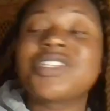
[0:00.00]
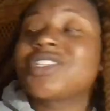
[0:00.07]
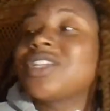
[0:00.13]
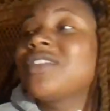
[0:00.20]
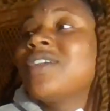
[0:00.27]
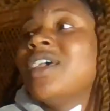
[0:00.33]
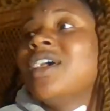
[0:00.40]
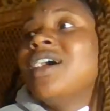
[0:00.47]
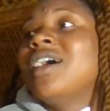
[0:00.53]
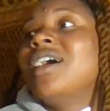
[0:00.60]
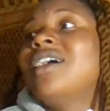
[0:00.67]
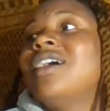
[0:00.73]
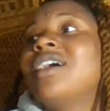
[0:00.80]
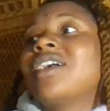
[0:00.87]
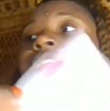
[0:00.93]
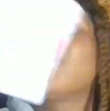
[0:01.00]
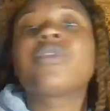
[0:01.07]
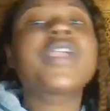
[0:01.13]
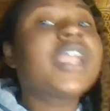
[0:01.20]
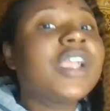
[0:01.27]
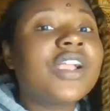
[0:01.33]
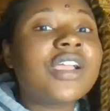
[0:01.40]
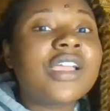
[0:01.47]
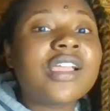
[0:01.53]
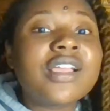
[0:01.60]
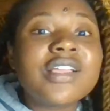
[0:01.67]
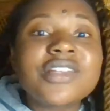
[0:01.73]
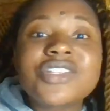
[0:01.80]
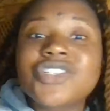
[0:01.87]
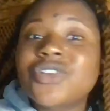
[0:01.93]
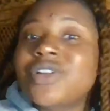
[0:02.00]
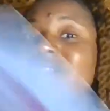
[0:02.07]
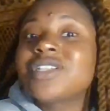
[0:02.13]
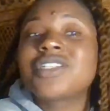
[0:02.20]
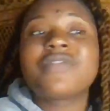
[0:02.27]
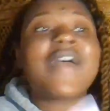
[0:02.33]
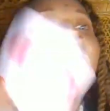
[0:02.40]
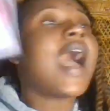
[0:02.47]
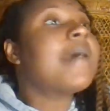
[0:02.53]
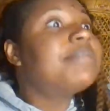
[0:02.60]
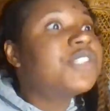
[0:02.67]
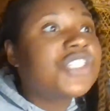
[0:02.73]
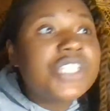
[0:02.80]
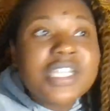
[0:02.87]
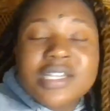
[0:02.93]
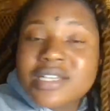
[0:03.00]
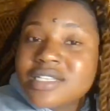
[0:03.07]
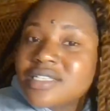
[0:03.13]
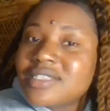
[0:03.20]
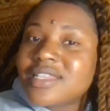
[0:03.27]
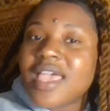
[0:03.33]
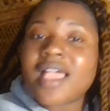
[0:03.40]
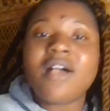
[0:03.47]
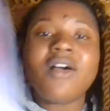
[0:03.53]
of careers, shortage of options, like